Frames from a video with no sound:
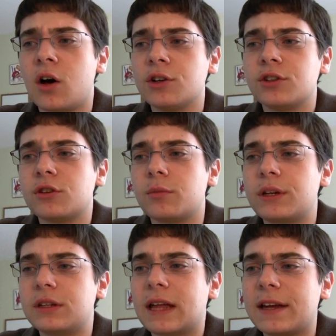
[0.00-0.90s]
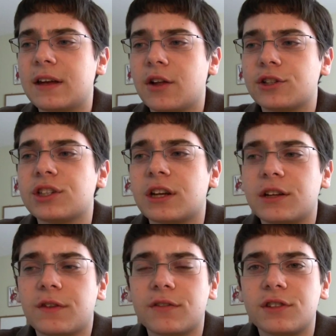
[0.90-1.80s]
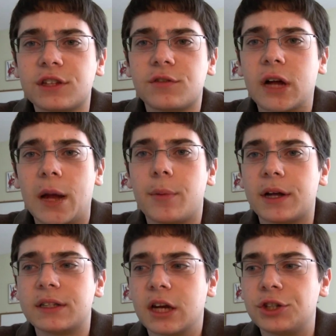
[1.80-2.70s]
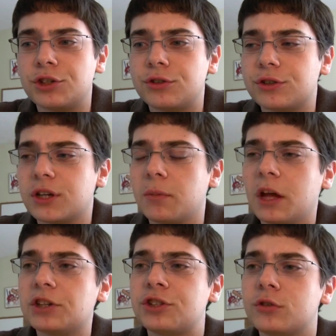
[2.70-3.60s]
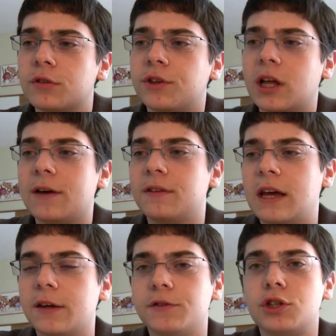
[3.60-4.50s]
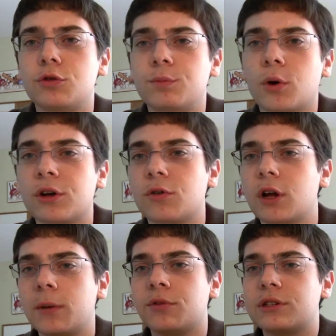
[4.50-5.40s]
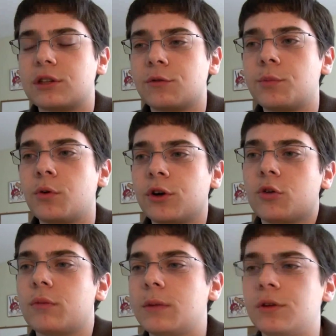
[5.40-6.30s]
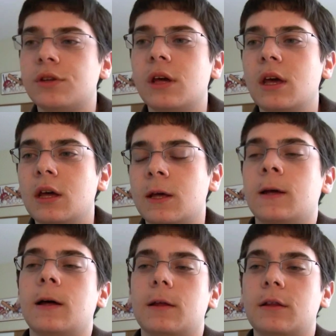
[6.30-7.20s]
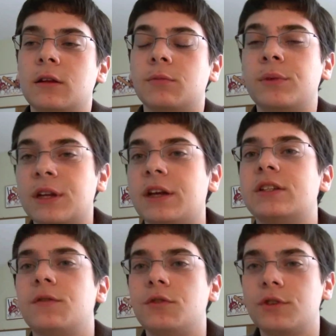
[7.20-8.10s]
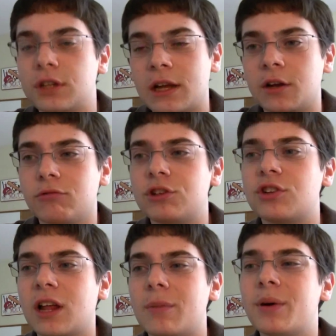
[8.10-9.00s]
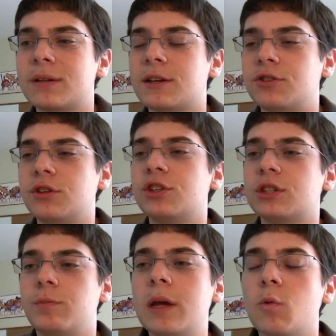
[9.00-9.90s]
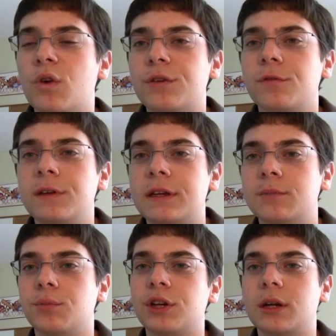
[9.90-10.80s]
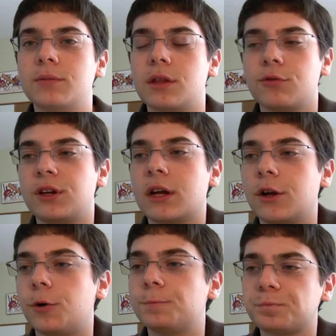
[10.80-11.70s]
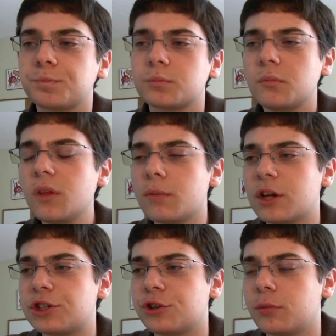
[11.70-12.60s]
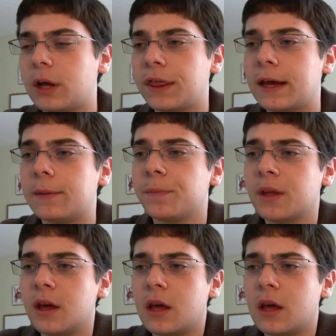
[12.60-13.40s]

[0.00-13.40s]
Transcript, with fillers: Also, it'll be $9.95 for iPod Touch users. I'm not sure if you'll have to have 2.0 to upgrade to 3.0, maybe. It'll be nice if you just had an original iPod Touch, you could just pay one fee and bring it up to 3.0. I'm not sure about that.